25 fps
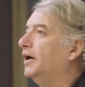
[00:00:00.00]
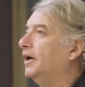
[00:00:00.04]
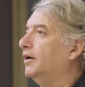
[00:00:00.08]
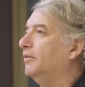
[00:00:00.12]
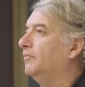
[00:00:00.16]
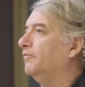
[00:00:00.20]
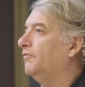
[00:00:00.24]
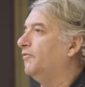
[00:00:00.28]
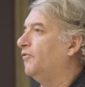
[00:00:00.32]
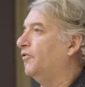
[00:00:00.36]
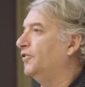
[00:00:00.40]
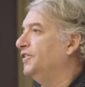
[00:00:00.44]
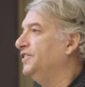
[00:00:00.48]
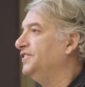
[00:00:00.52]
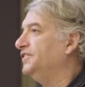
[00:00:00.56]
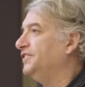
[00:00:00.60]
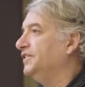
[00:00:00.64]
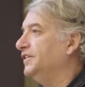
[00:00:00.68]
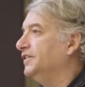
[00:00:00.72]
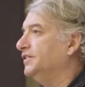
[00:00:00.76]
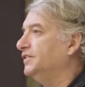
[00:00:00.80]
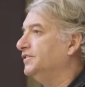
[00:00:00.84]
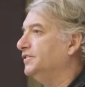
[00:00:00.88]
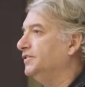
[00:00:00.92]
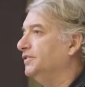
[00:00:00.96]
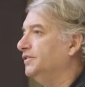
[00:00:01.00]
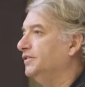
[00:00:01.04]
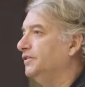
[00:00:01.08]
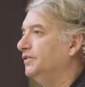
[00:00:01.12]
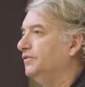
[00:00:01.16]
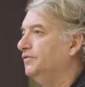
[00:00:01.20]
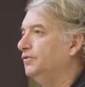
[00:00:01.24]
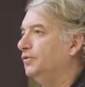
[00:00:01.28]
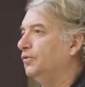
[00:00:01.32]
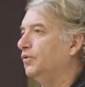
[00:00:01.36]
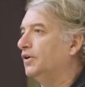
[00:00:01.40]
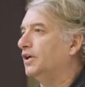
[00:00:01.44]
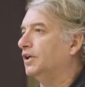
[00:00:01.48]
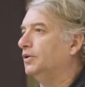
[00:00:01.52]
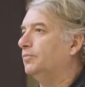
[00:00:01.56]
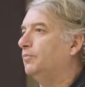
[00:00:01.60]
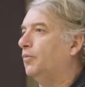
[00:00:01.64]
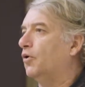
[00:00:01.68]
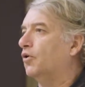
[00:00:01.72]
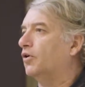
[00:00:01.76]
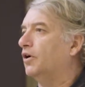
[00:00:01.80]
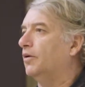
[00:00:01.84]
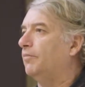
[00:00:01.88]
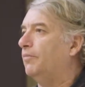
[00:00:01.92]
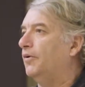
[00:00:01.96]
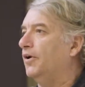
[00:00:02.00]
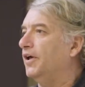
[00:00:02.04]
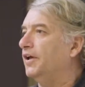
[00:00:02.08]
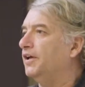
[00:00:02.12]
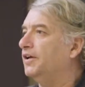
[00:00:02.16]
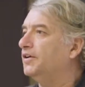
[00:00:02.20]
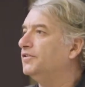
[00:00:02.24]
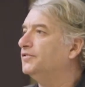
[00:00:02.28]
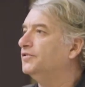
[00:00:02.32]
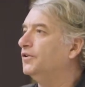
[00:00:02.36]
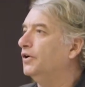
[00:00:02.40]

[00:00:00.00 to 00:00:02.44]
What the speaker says: and for instance, if you look at poker players,